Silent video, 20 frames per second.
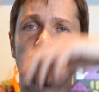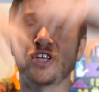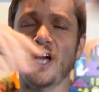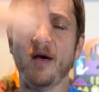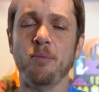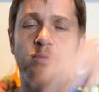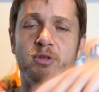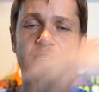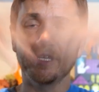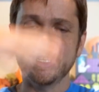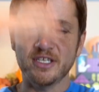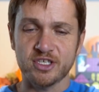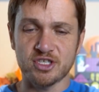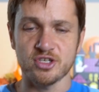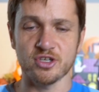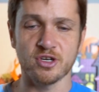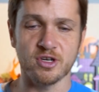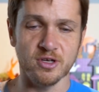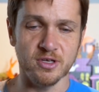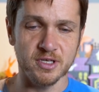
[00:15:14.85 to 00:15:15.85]
toppled into
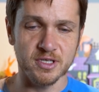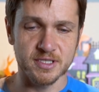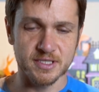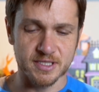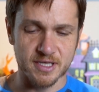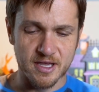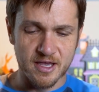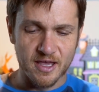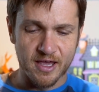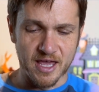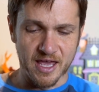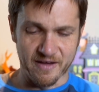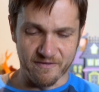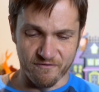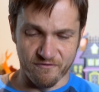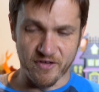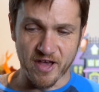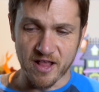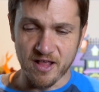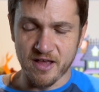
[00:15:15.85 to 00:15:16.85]
circles, and
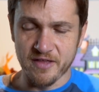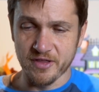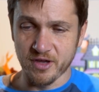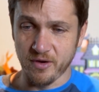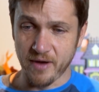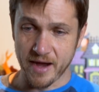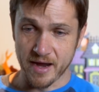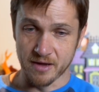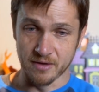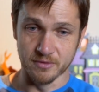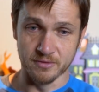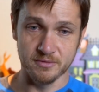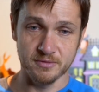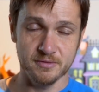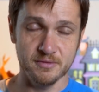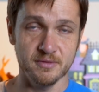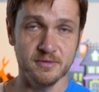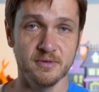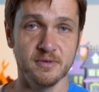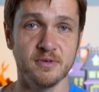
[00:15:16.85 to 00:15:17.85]
fell on the
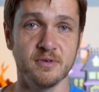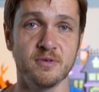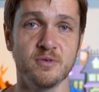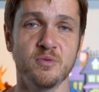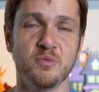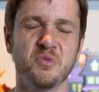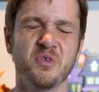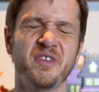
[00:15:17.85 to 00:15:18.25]
ground,